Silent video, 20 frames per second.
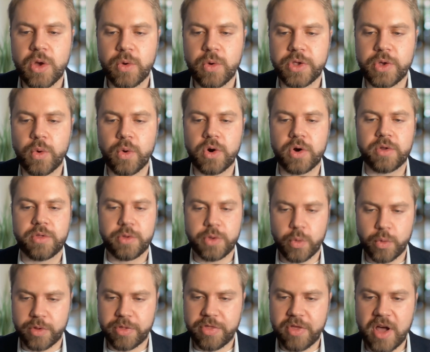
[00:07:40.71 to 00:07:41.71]

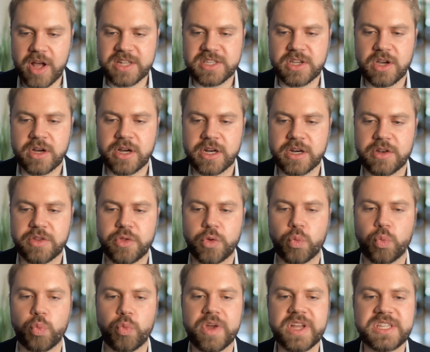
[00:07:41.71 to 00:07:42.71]
your thoughts on the
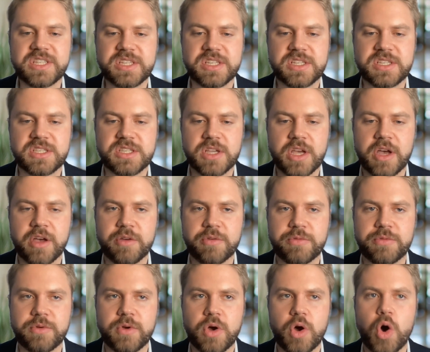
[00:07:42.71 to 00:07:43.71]
risks of